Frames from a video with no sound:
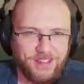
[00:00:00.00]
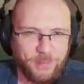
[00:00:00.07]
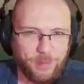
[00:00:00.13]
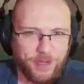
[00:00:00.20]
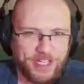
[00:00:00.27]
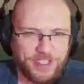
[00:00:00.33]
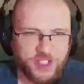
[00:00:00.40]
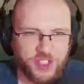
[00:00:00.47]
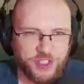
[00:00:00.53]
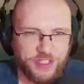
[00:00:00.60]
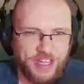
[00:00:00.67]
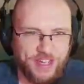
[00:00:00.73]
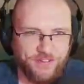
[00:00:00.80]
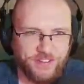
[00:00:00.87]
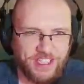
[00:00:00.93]
Brecht should
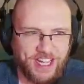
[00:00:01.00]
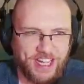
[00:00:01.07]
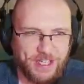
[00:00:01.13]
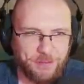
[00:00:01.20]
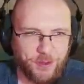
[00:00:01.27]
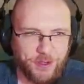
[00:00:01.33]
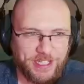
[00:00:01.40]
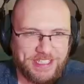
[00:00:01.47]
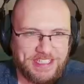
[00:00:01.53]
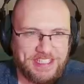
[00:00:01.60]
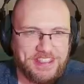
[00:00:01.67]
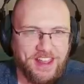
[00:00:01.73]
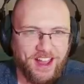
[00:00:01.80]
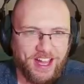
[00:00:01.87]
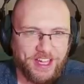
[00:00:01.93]
have died were it
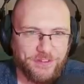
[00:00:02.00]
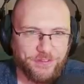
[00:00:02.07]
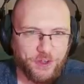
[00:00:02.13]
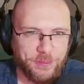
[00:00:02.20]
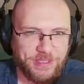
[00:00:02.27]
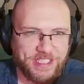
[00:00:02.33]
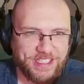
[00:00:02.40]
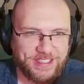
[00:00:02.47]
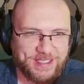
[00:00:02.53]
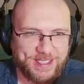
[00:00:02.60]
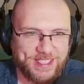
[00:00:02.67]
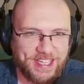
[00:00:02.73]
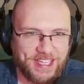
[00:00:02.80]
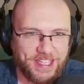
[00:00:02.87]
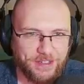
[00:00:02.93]
not for being
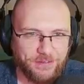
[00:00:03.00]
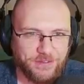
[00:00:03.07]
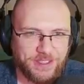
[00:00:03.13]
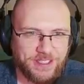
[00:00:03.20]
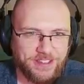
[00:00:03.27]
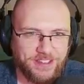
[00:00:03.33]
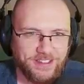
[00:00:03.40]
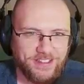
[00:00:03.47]
saved